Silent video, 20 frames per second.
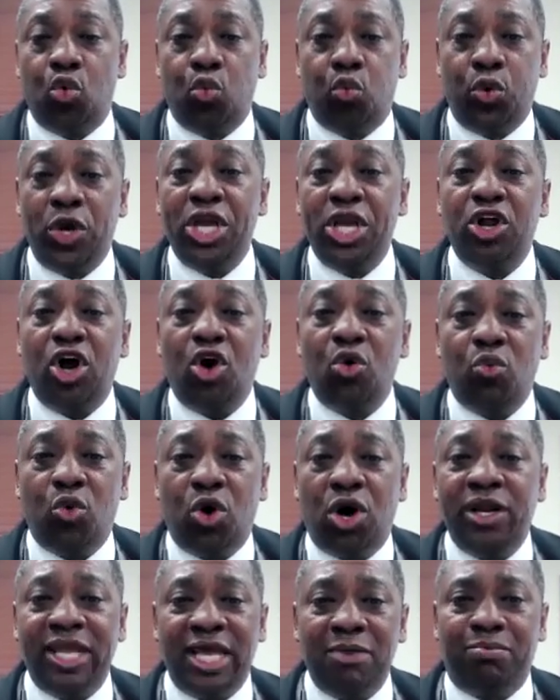We don't
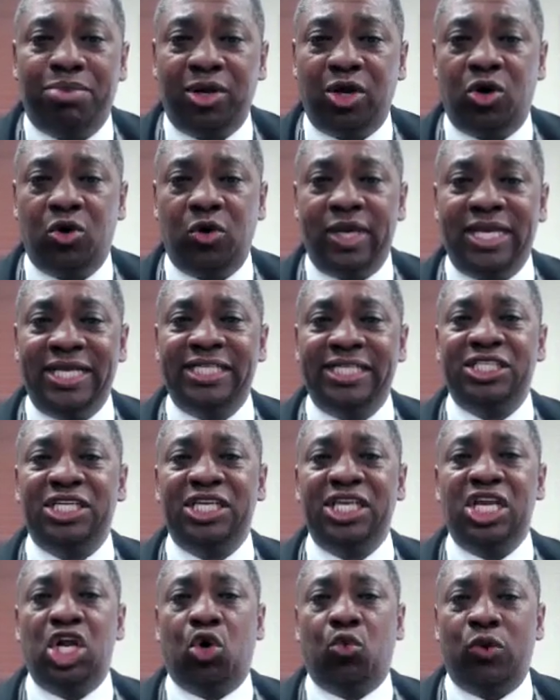want employees
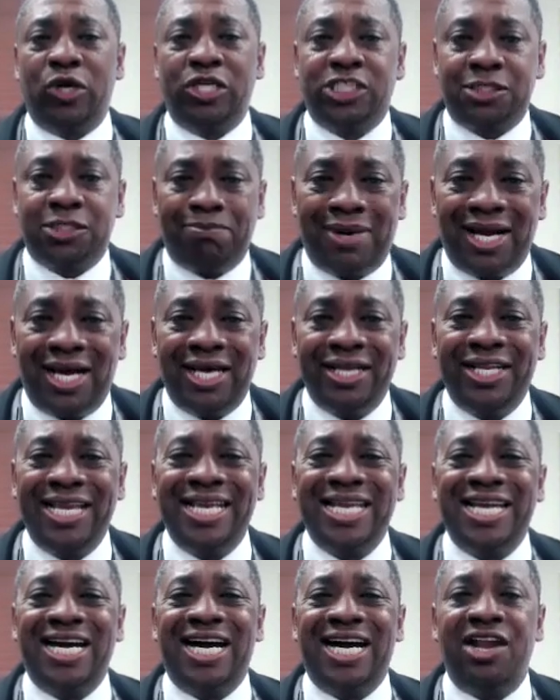
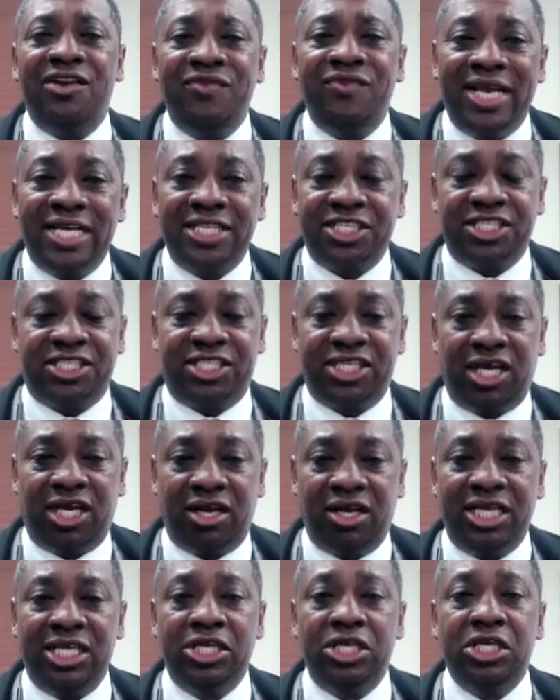responding
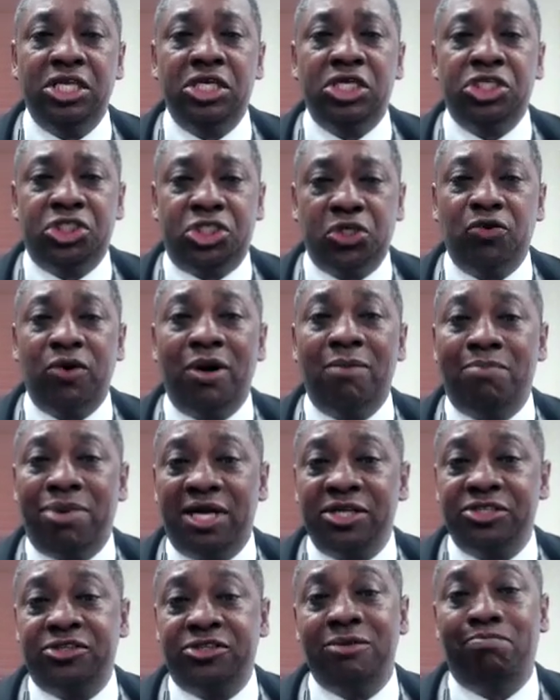unnecessarily to a
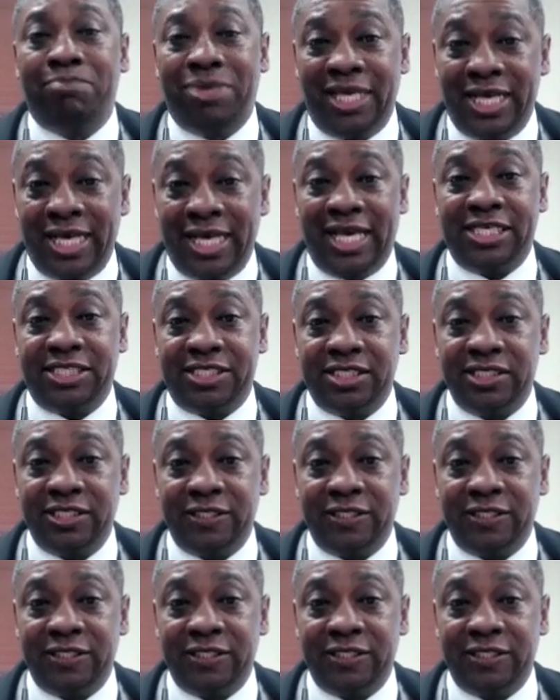bunch of BS.